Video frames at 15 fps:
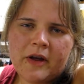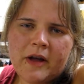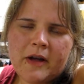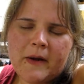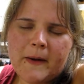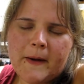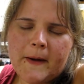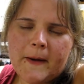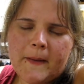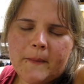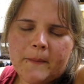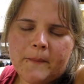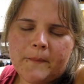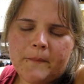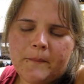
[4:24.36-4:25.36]

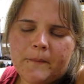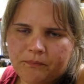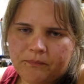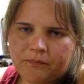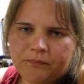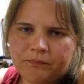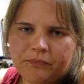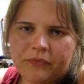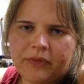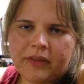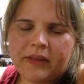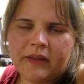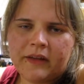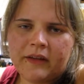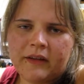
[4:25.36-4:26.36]

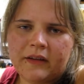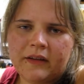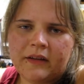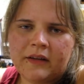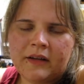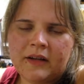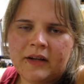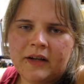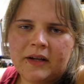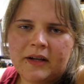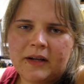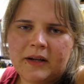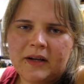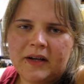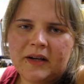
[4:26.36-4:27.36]

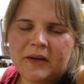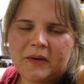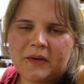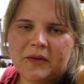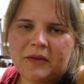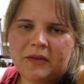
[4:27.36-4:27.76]
(silence)